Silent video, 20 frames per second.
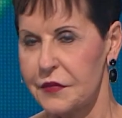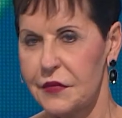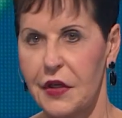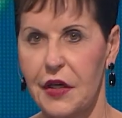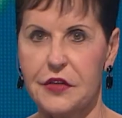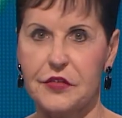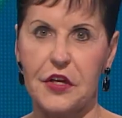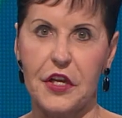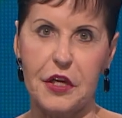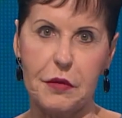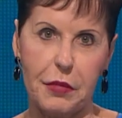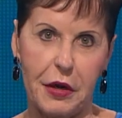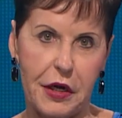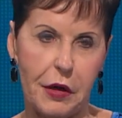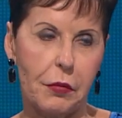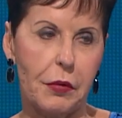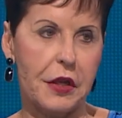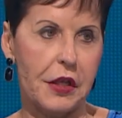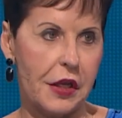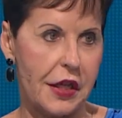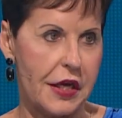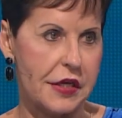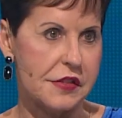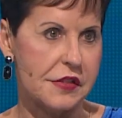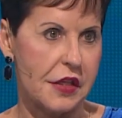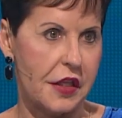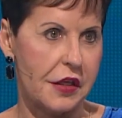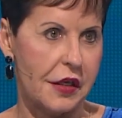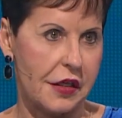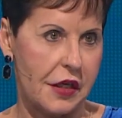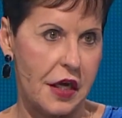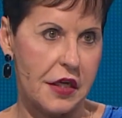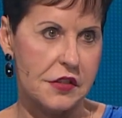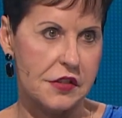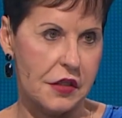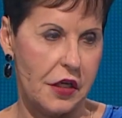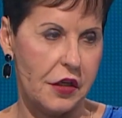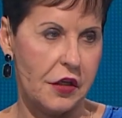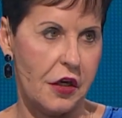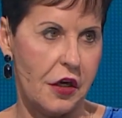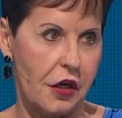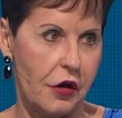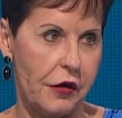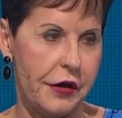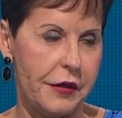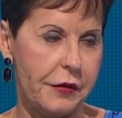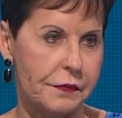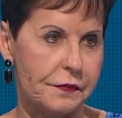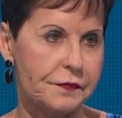Has anybody realized that? God's not in a hurry.